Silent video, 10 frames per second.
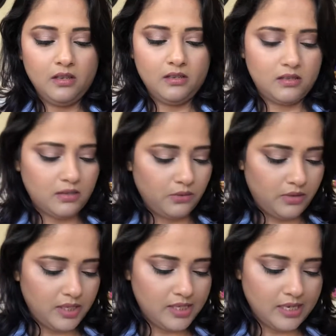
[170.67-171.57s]
So
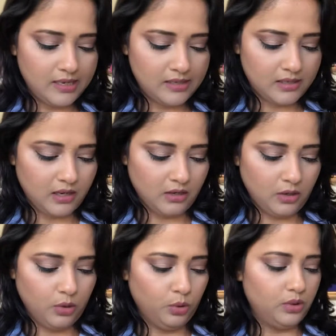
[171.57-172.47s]
this is a
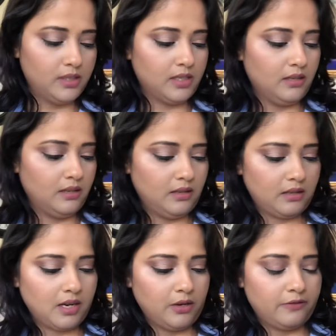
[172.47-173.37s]
golden
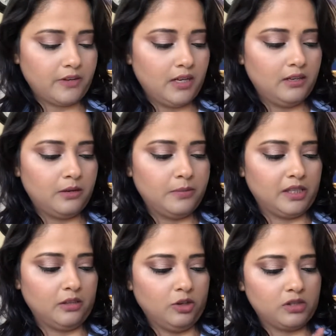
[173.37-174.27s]
kind of color,
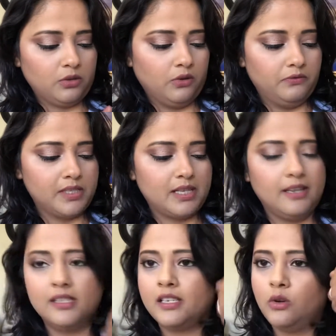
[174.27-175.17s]
but not too obvious.
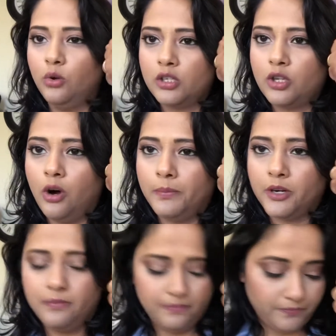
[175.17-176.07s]
Like it's a gold copper.